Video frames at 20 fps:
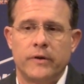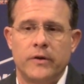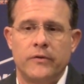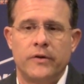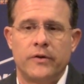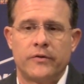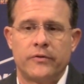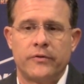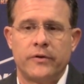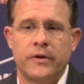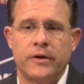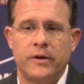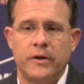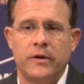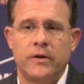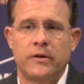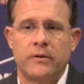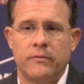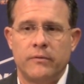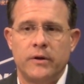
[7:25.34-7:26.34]
in this league,
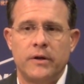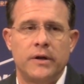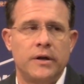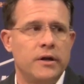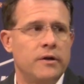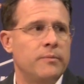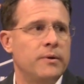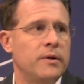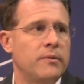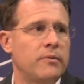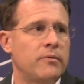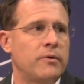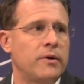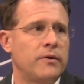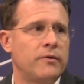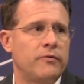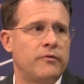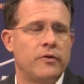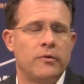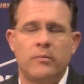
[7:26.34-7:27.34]
you need to be able to run
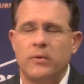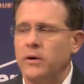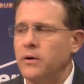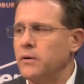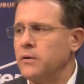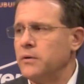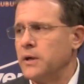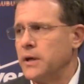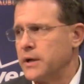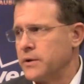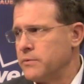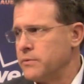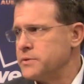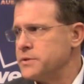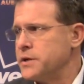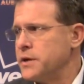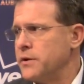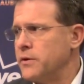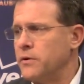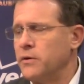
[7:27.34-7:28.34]
the football. Like we were
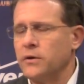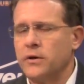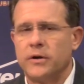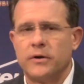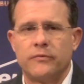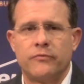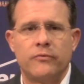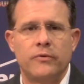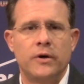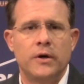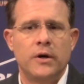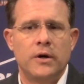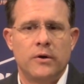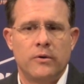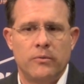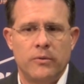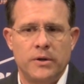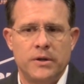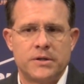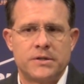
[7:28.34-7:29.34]
saying earlier,
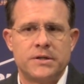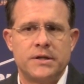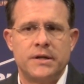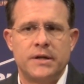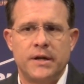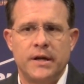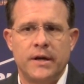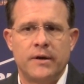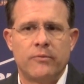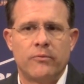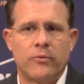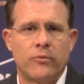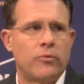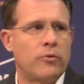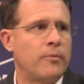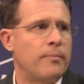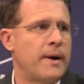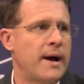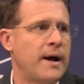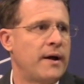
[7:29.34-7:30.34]
we just need to get where
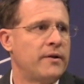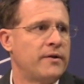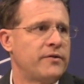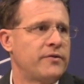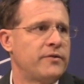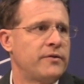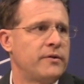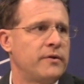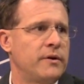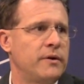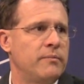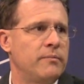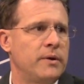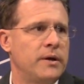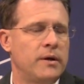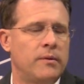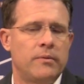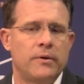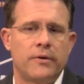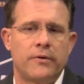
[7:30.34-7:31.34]
we're balanced and be
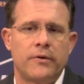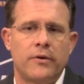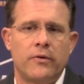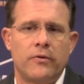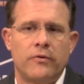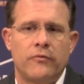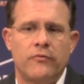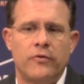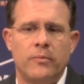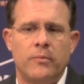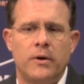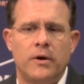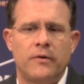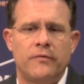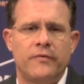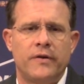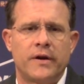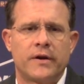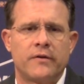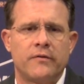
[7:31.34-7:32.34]
able to throw the football
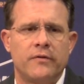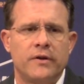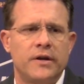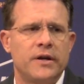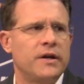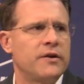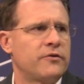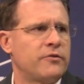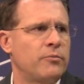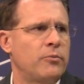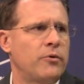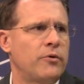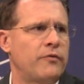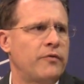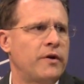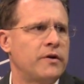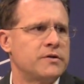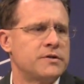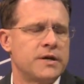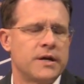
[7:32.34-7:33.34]
effectively to get some more
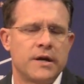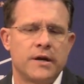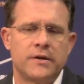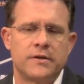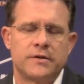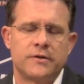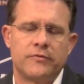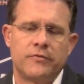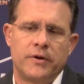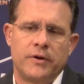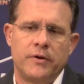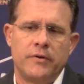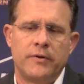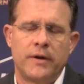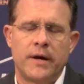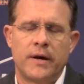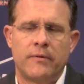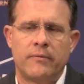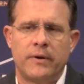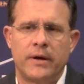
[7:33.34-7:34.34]
first downs. If we do
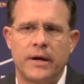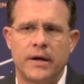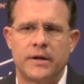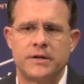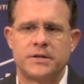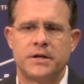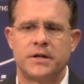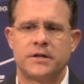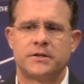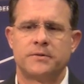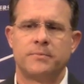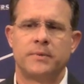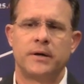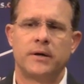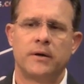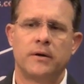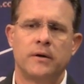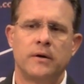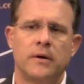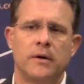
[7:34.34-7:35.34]
that, we got a chance to be
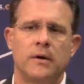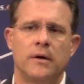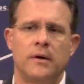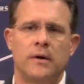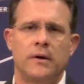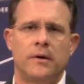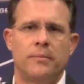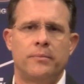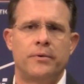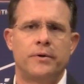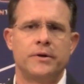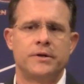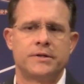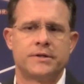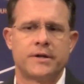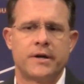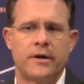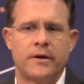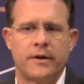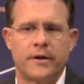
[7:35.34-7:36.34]
a pretty
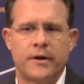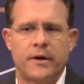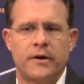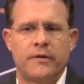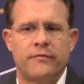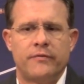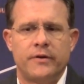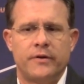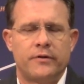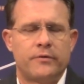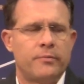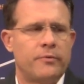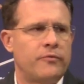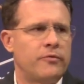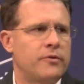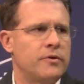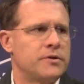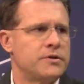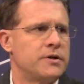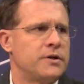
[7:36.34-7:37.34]
solid offense
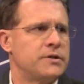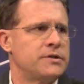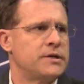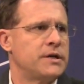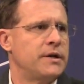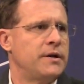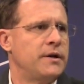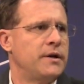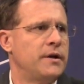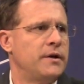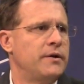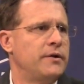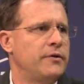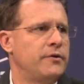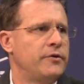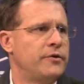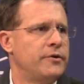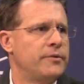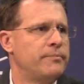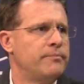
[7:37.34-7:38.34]
before it's all said and done
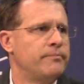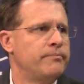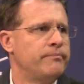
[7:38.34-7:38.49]
this year.